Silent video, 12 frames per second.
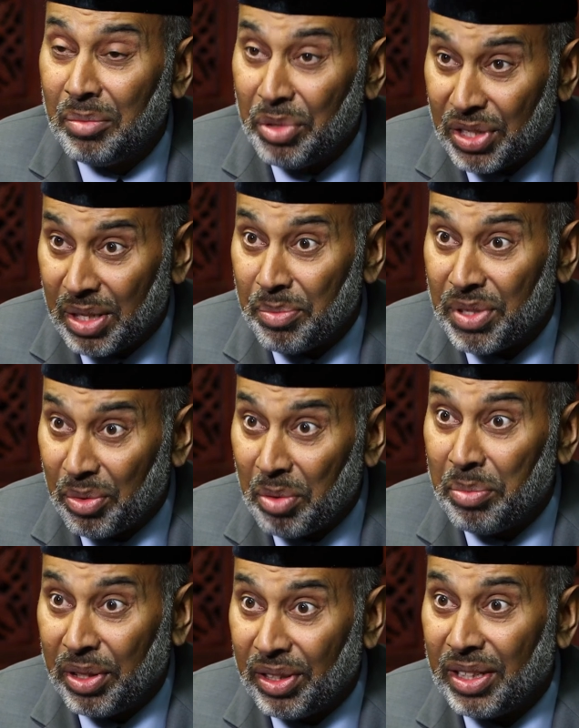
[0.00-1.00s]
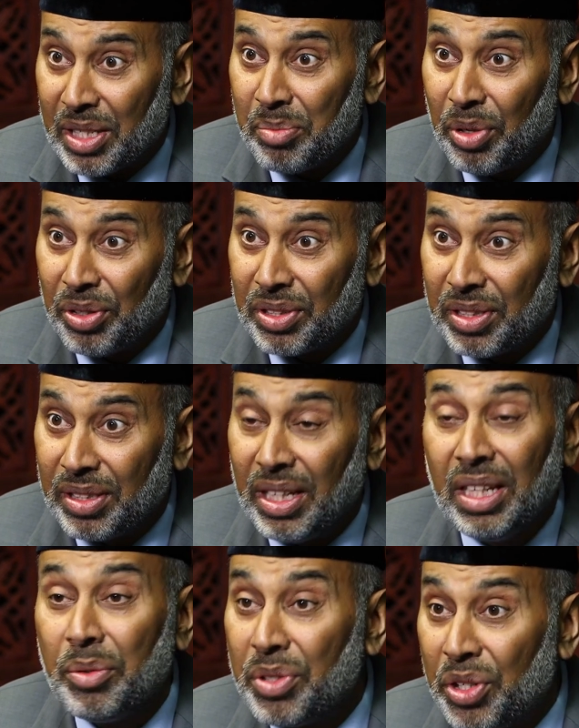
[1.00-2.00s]
Muslims that were building this mosque,
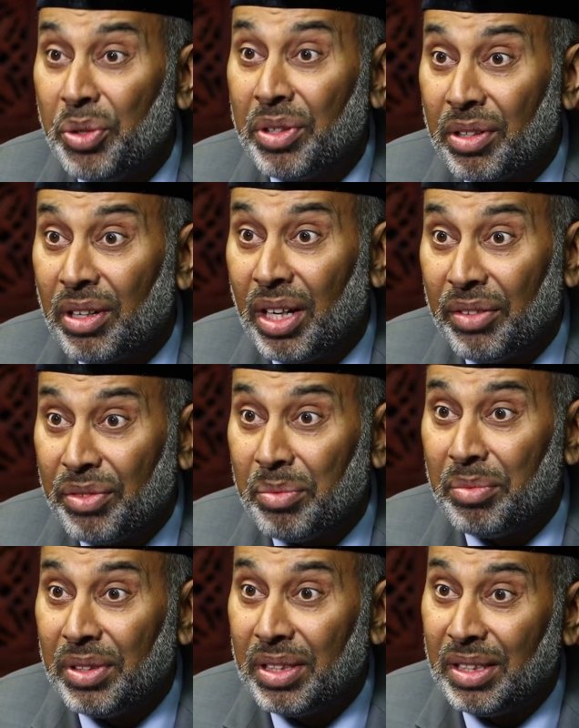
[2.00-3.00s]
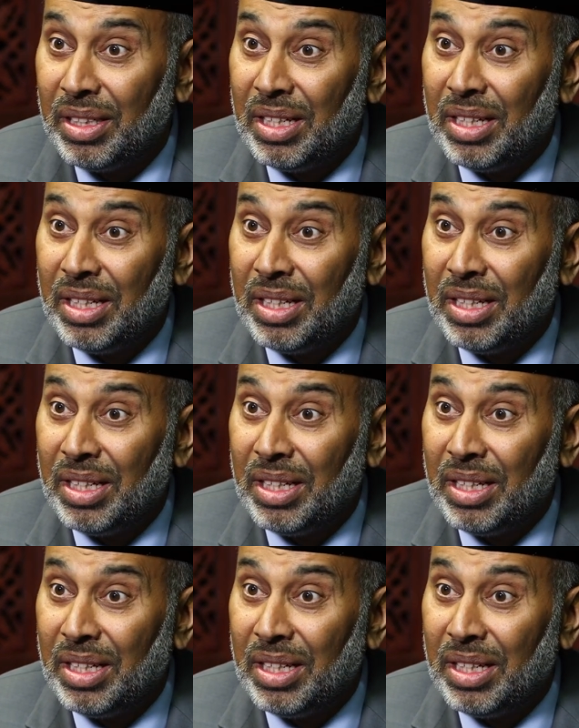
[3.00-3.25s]
then there was a hue and cry from the